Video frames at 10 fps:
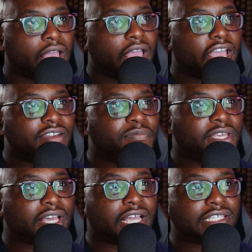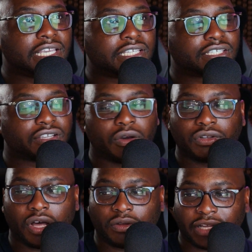And because he's so
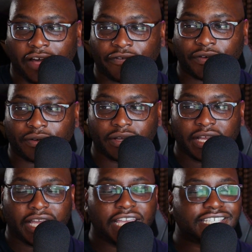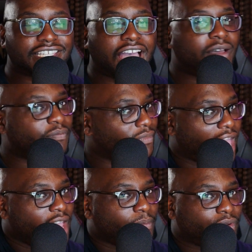low level, he's not
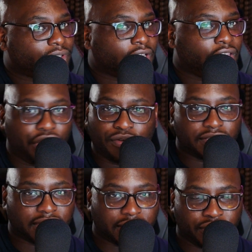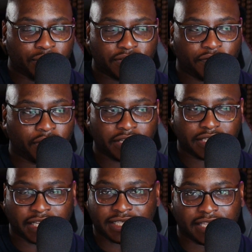able to use it to its fullest
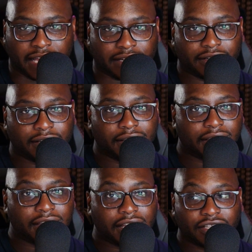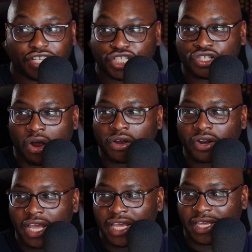extent. The stronger
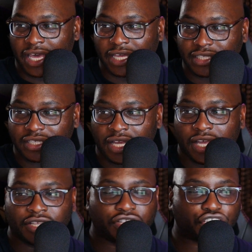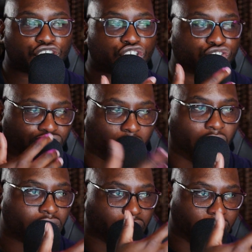he gets, the
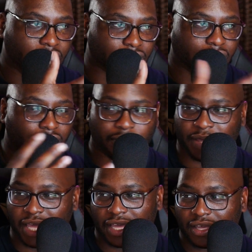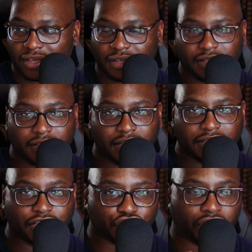stronger he's gonna be.
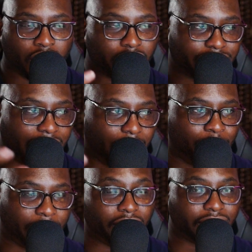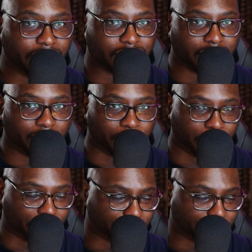The stronger that ability is gonna be.